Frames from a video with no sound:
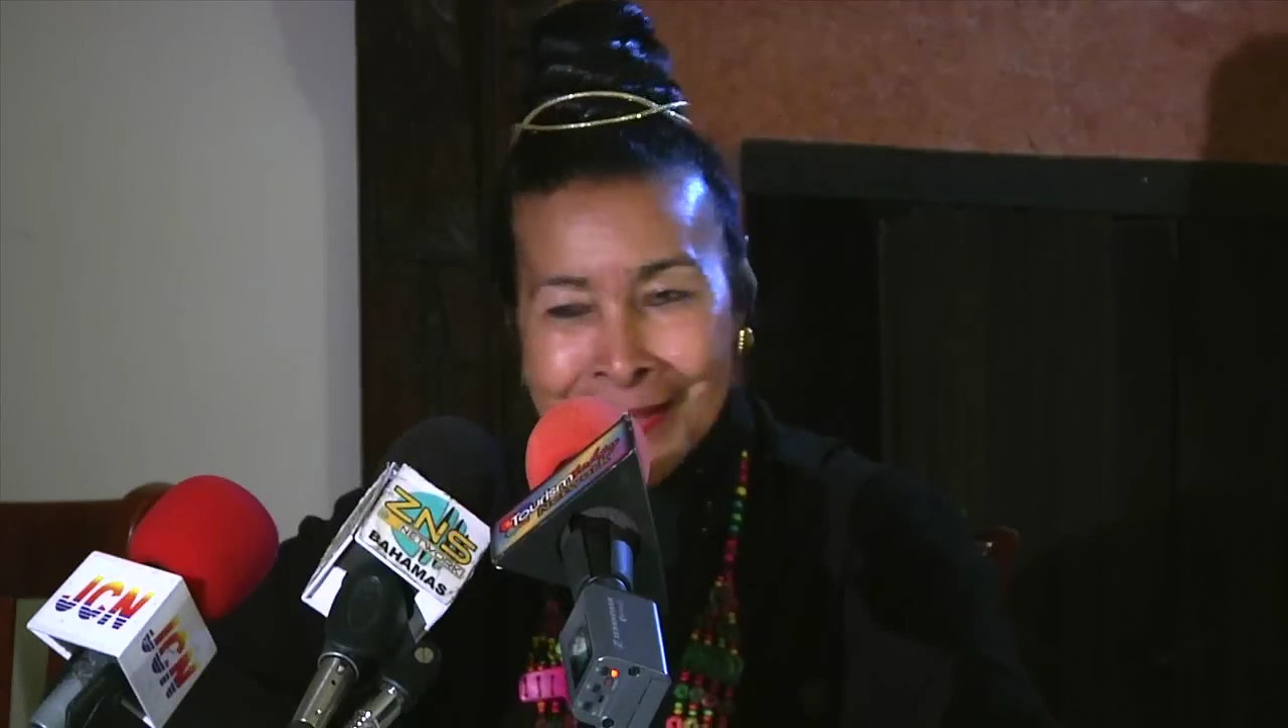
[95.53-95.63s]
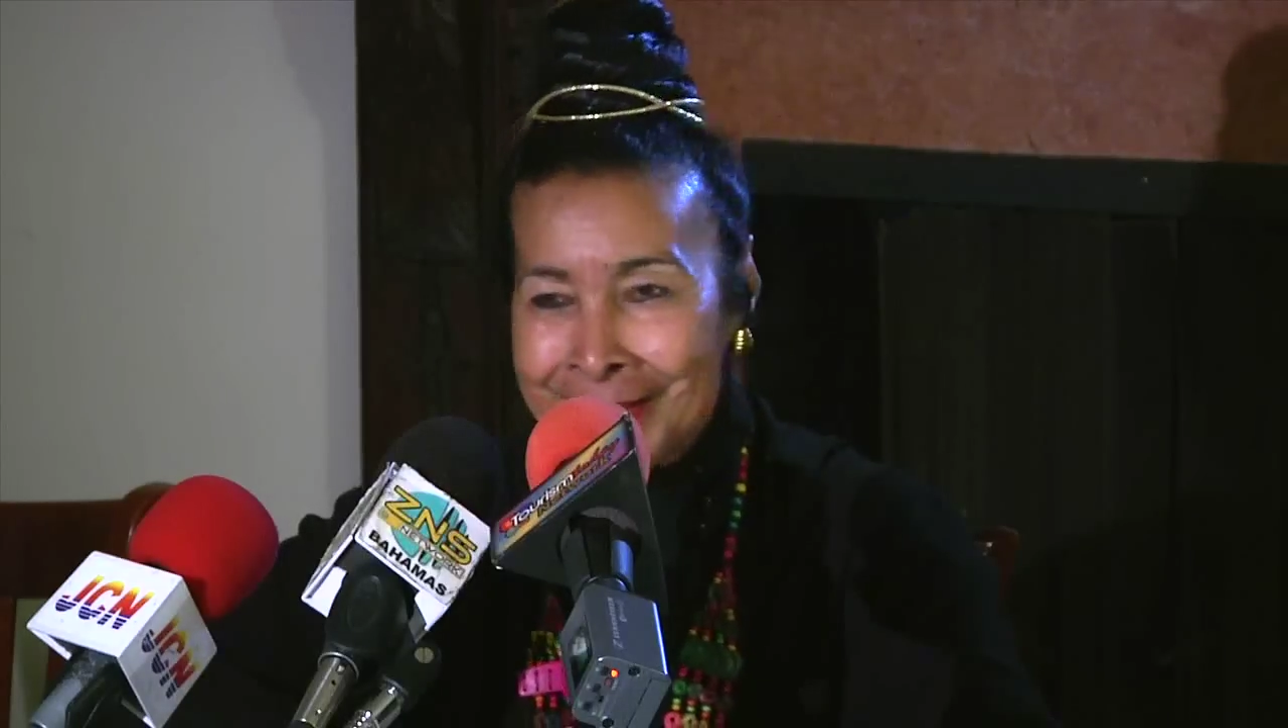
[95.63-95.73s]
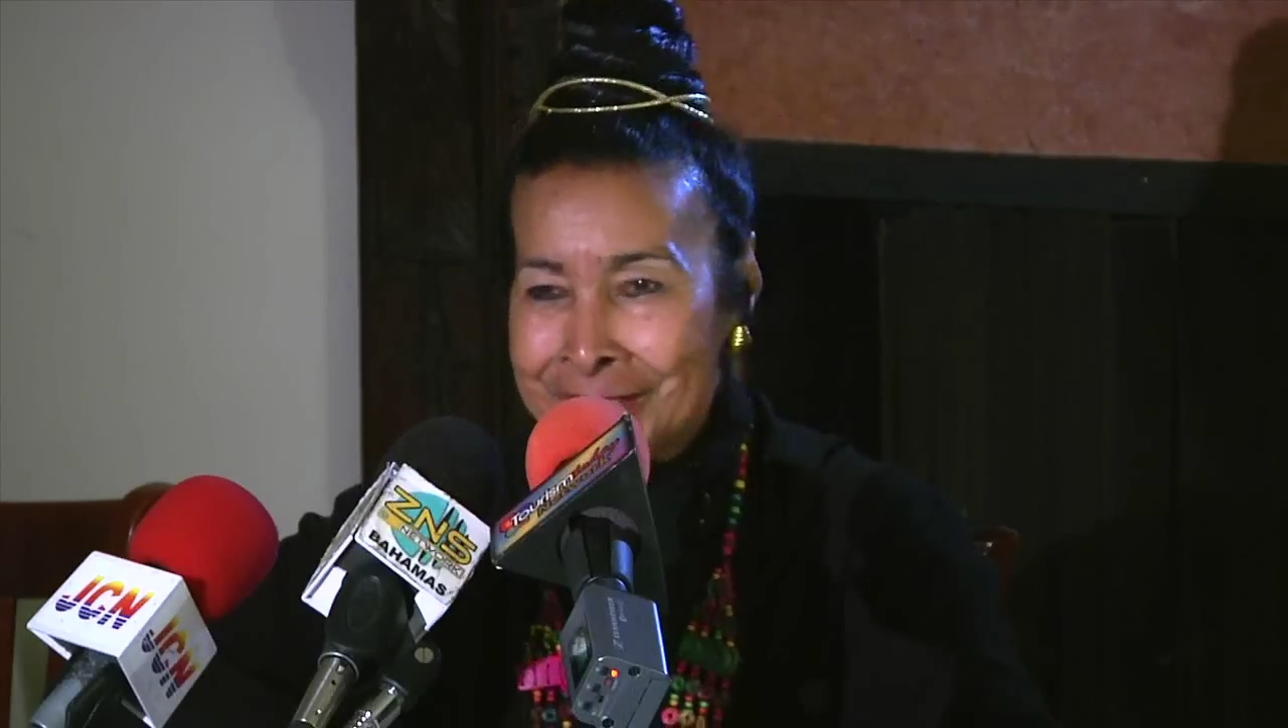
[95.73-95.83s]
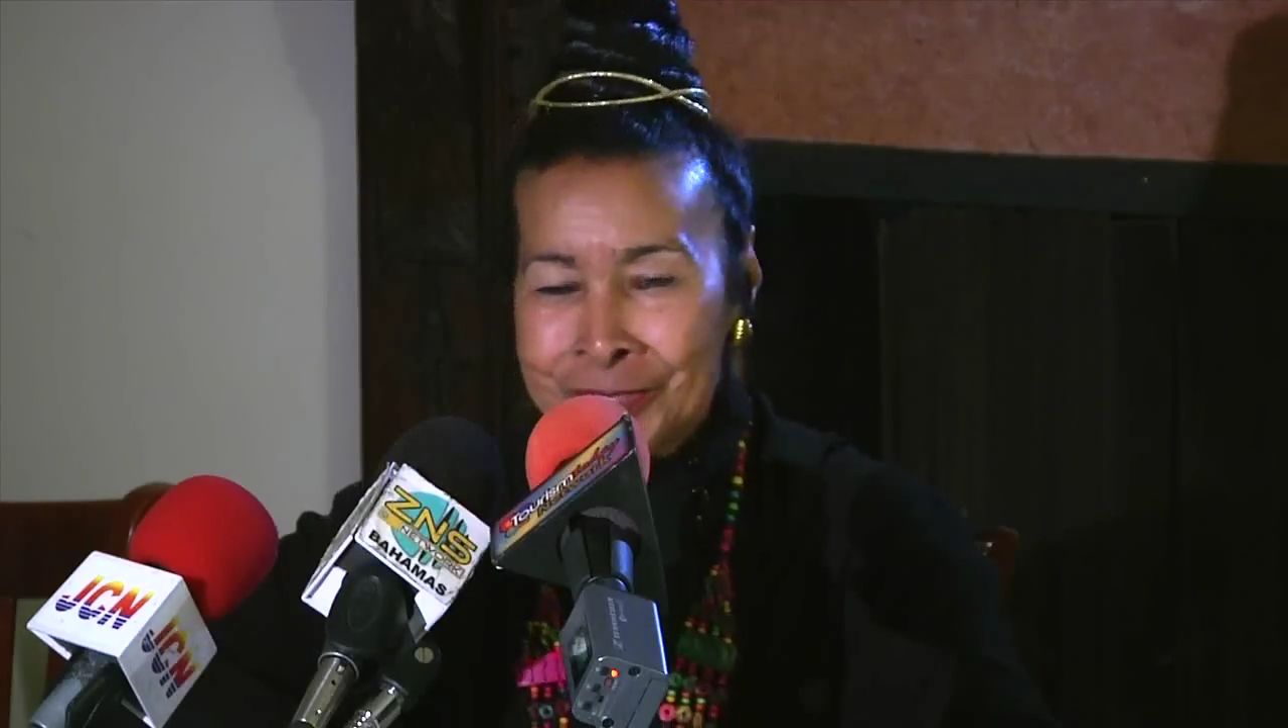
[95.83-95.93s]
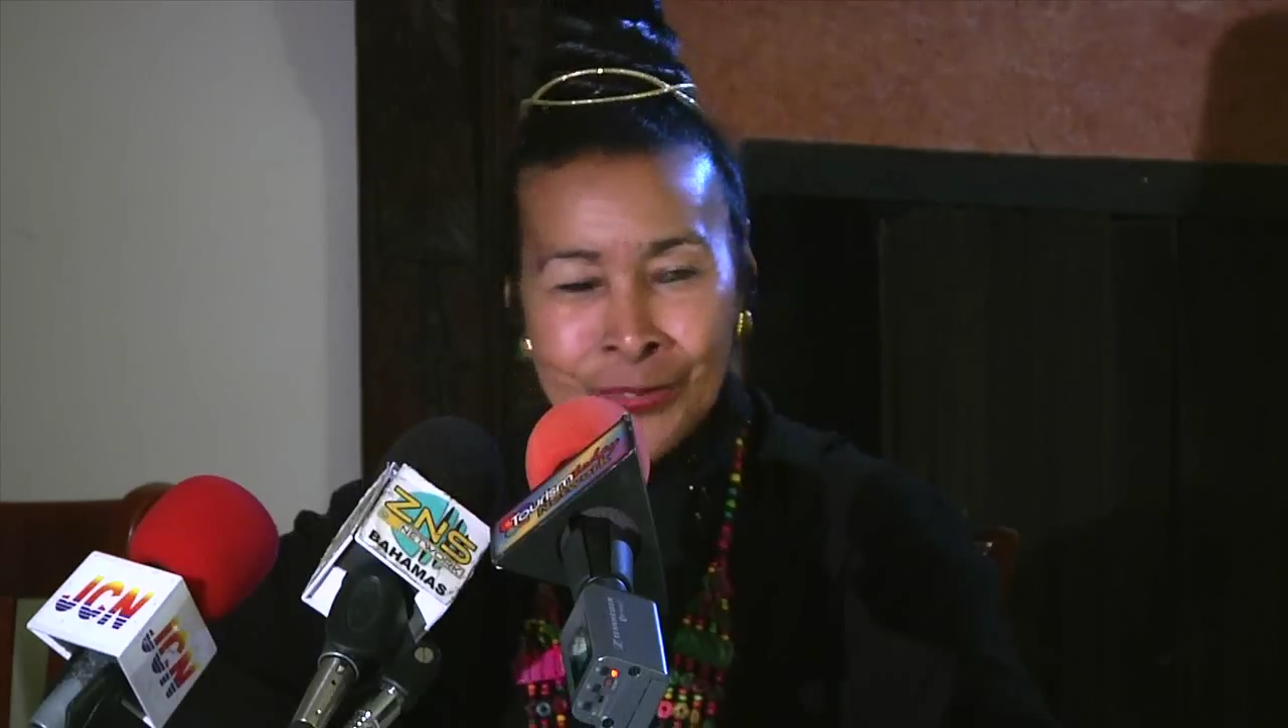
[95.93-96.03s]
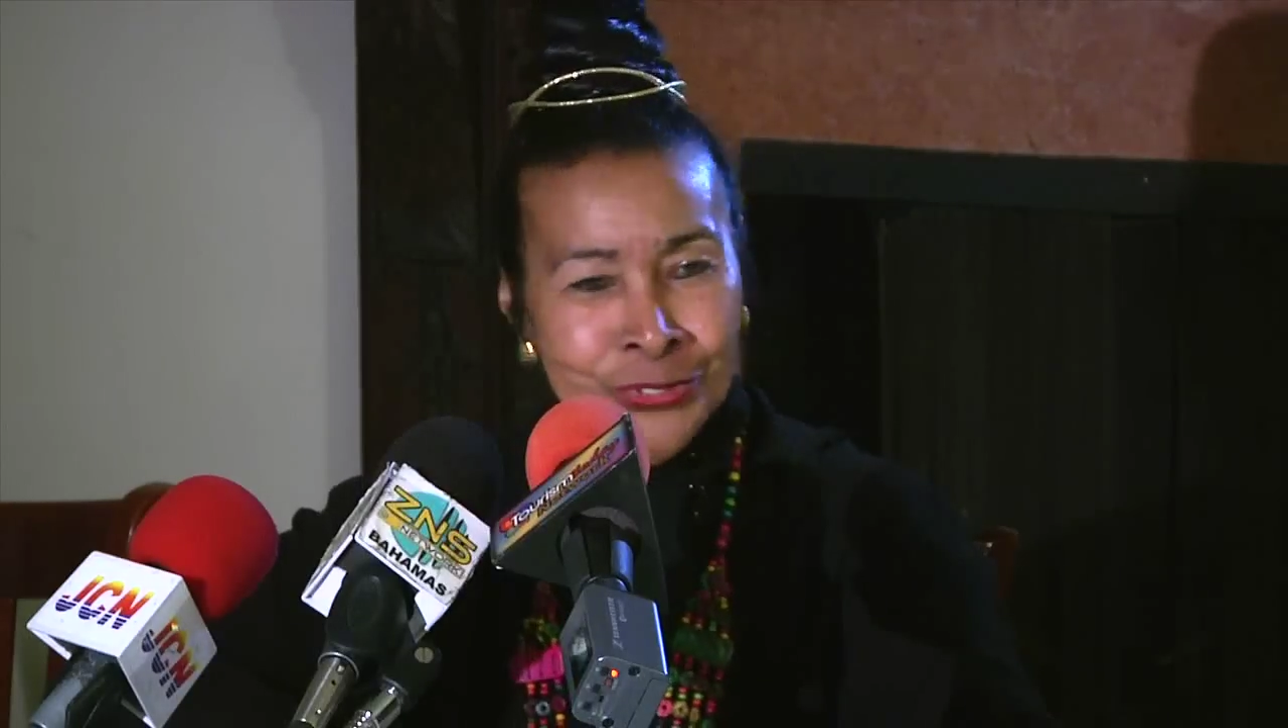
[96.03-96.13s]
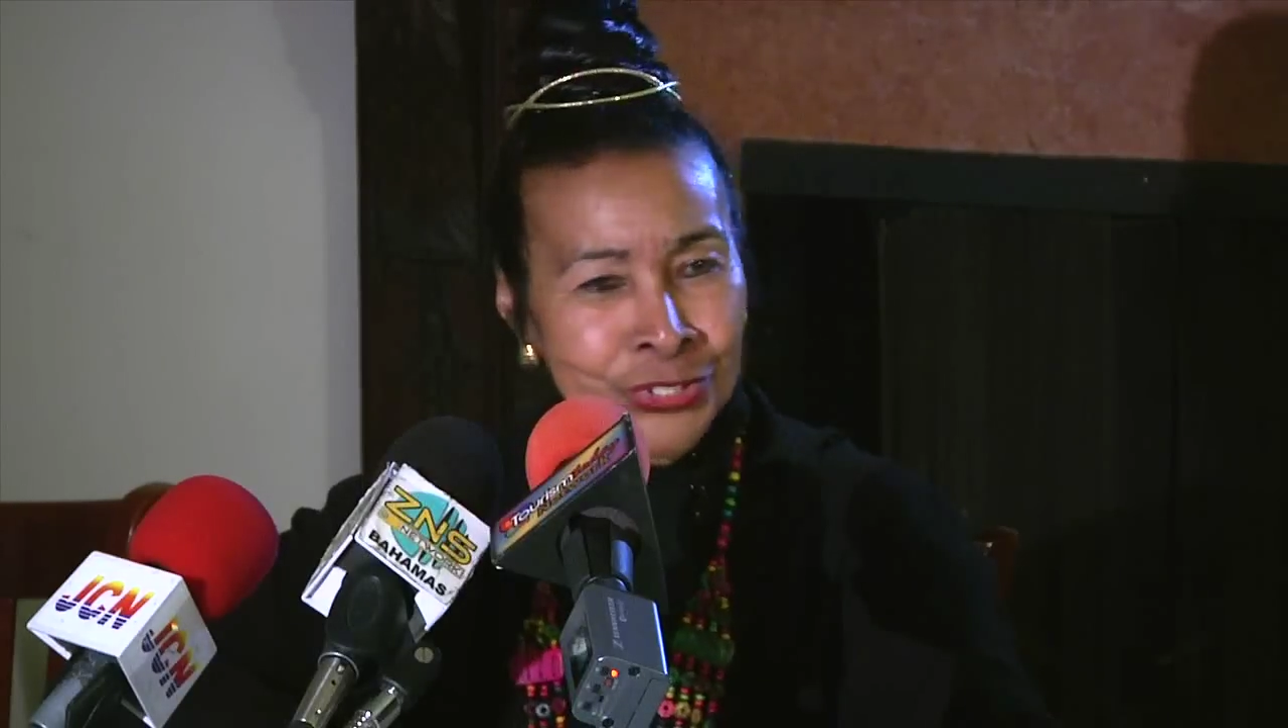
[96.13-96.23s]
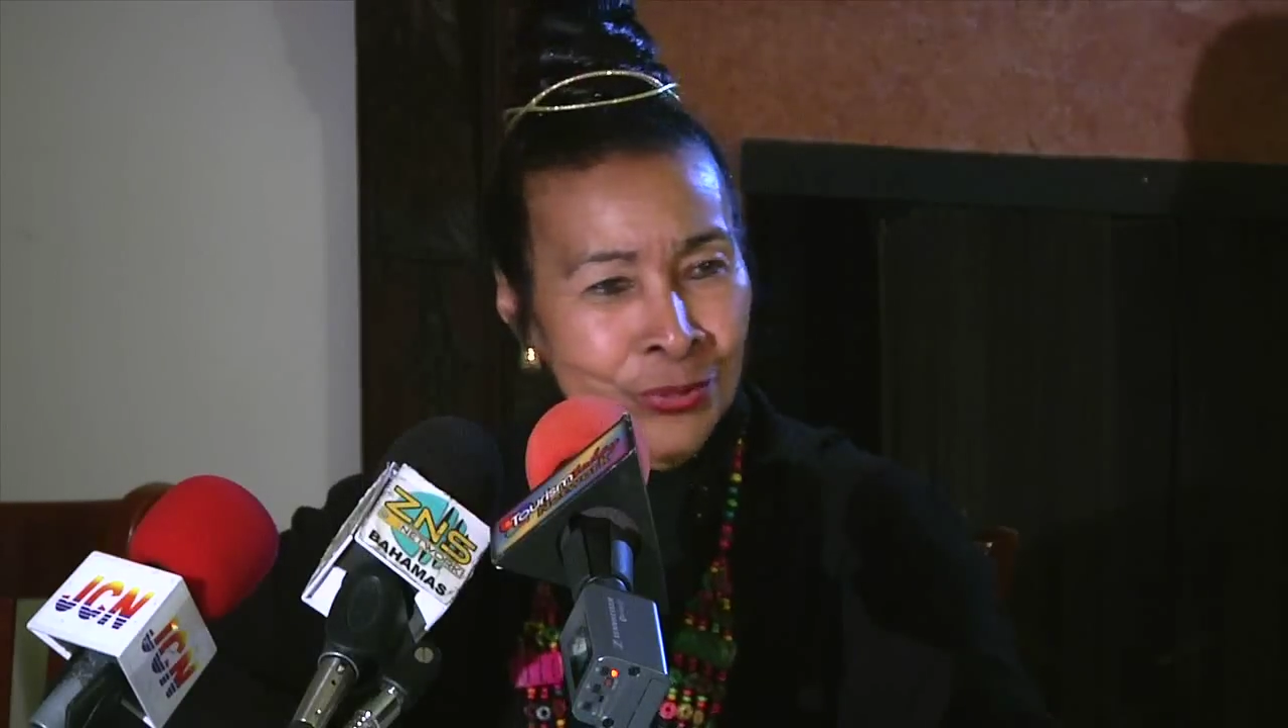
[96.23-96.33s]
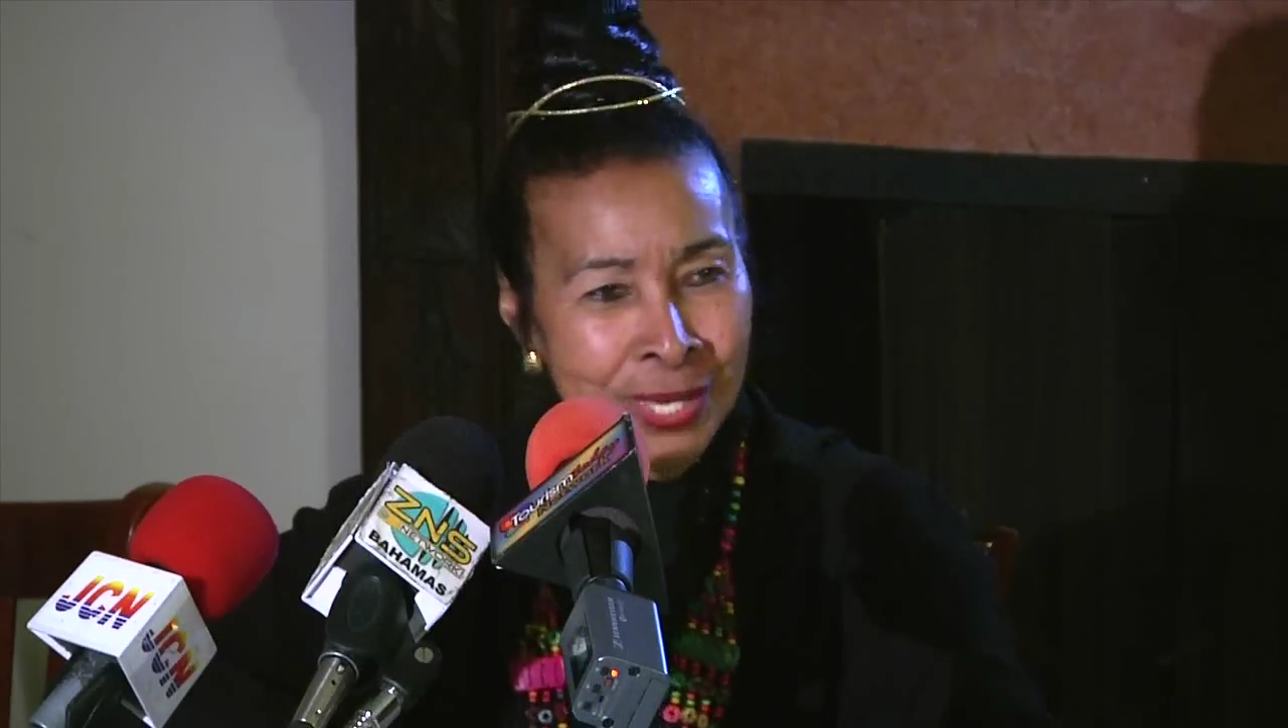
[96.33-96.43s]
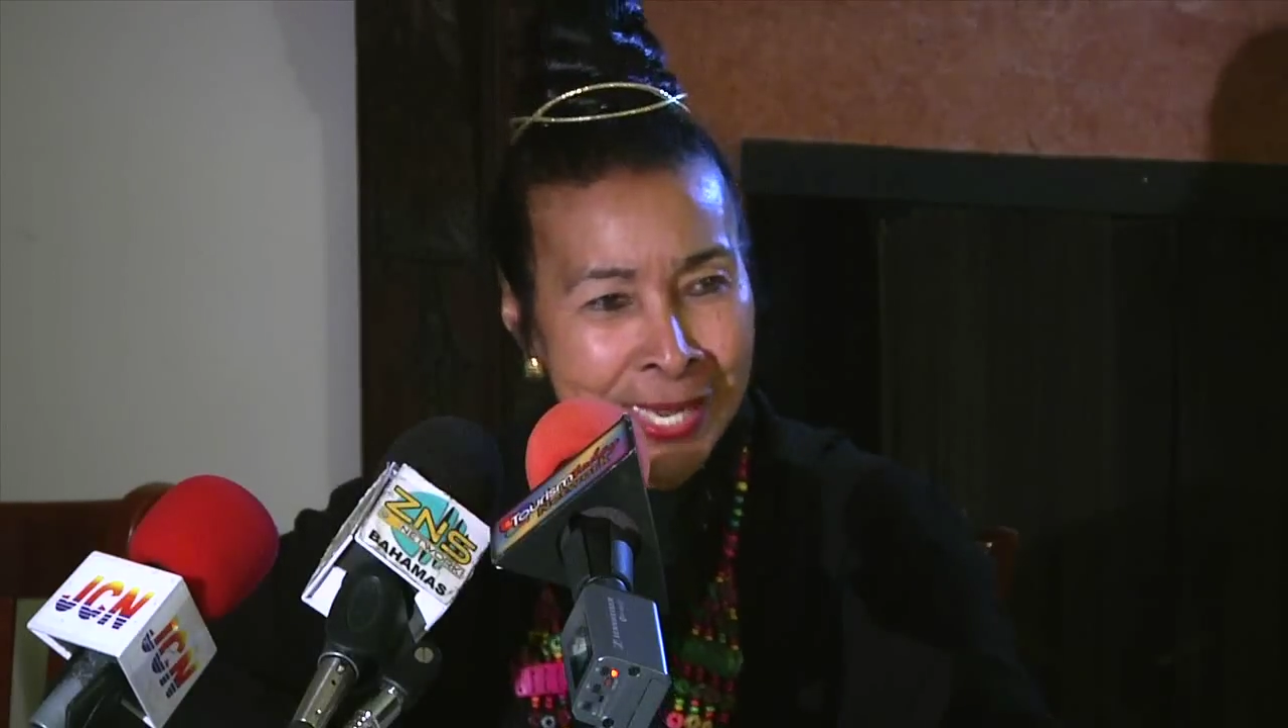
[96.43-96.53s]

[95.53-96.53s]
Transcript: Let's don't show